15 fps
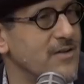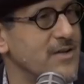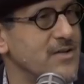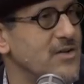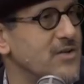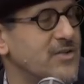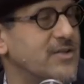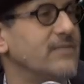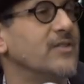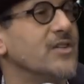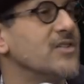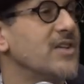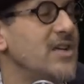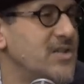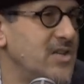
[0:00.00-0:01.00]
than your
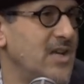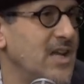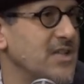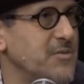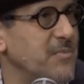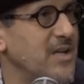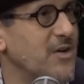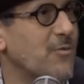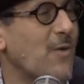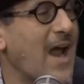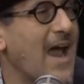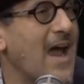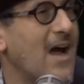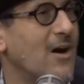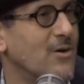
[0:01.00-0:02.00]
civilization has been
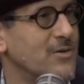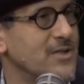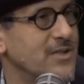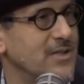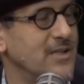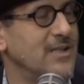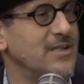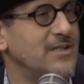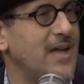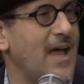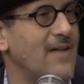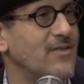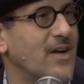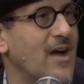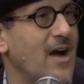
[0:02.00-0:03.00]
around to
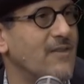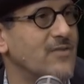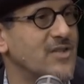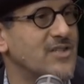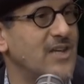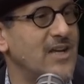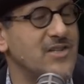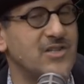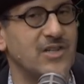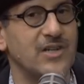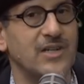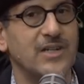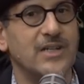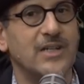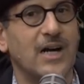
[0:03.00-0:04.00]
have a conversation.
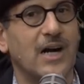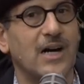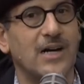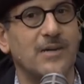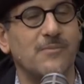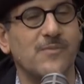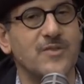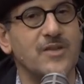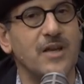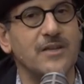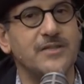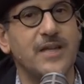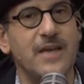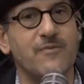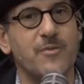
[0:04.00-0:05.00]
Um,
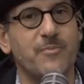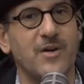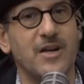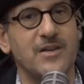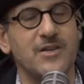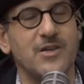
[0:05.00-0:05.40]
David Brin, do